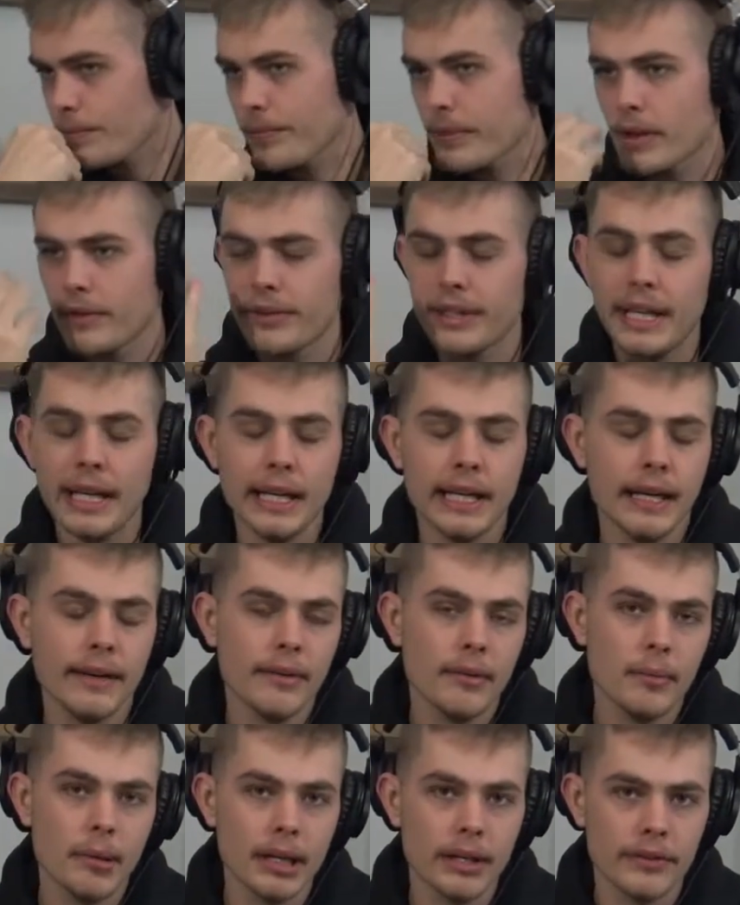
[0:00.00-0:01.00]
If I didn't have the
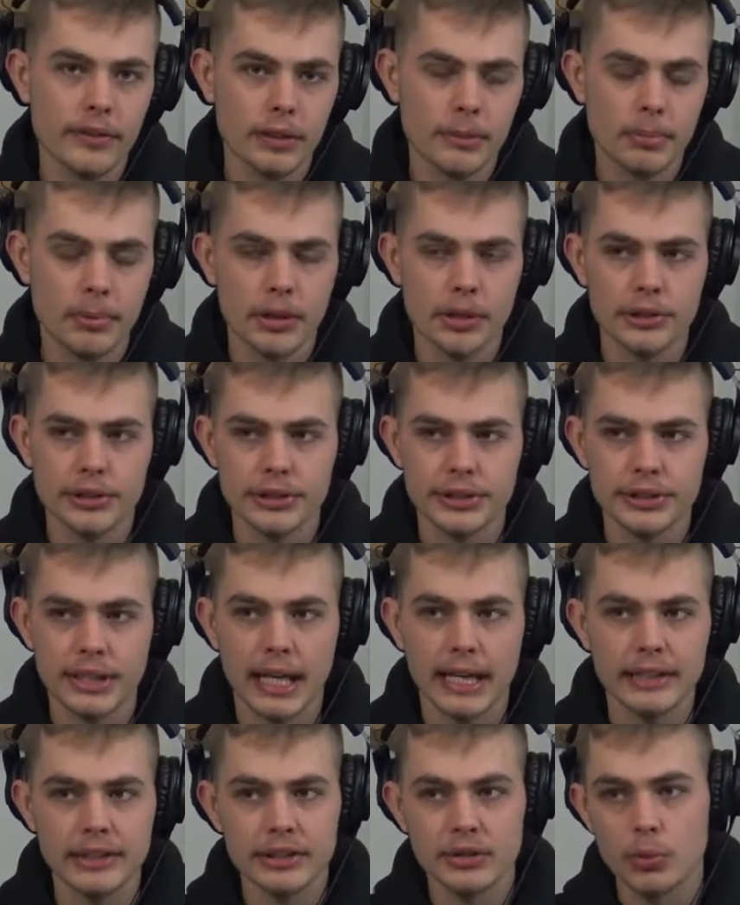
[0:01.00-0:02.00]
money for the purchase, I
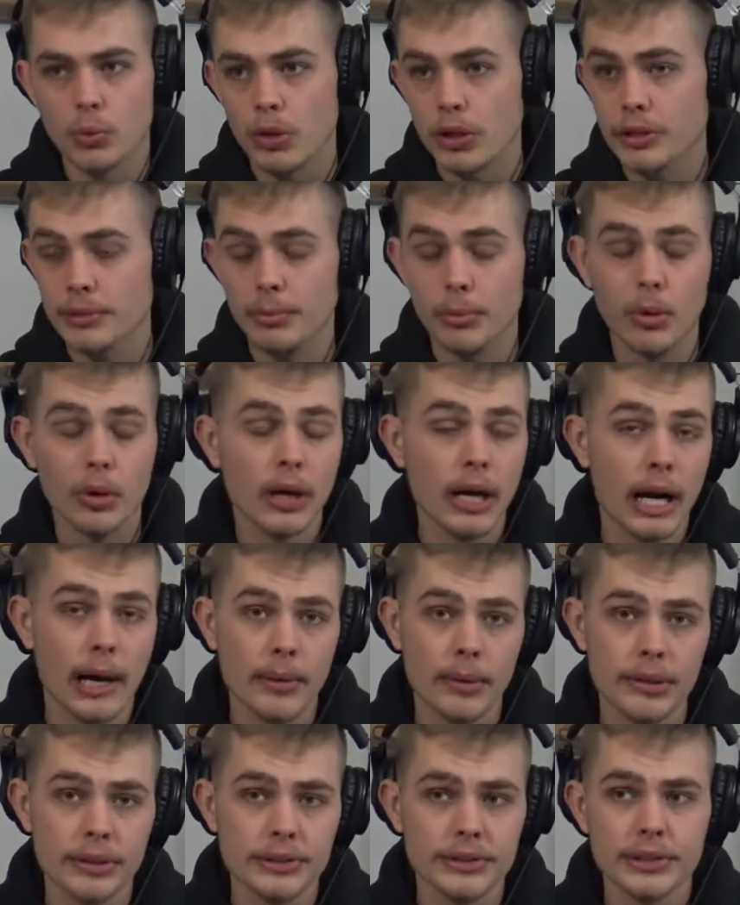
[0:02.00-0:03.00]
just worked more
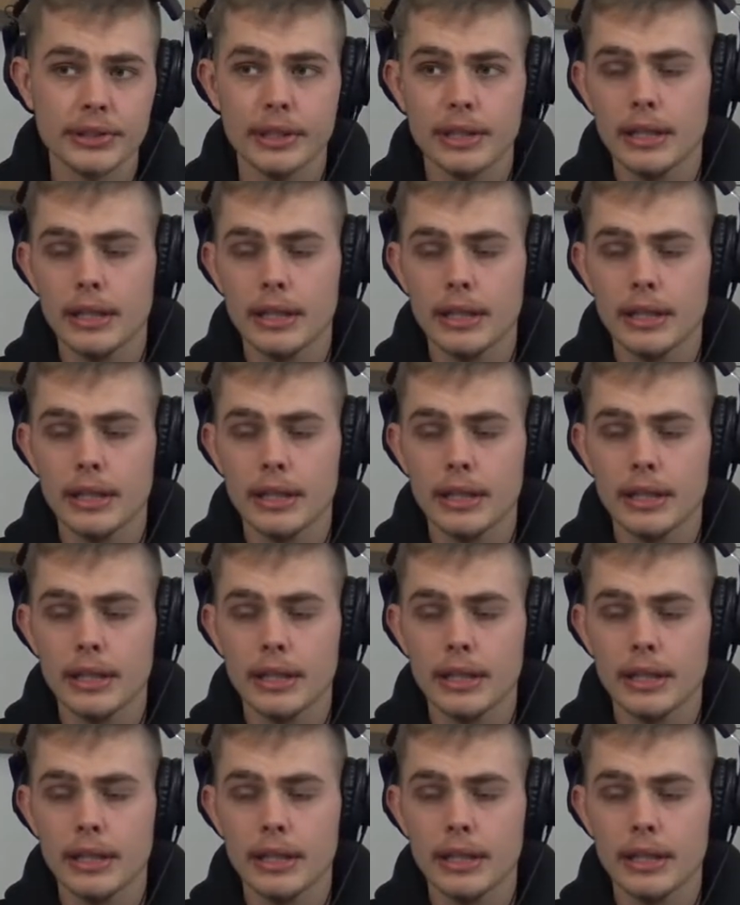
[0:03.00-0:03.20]
hours.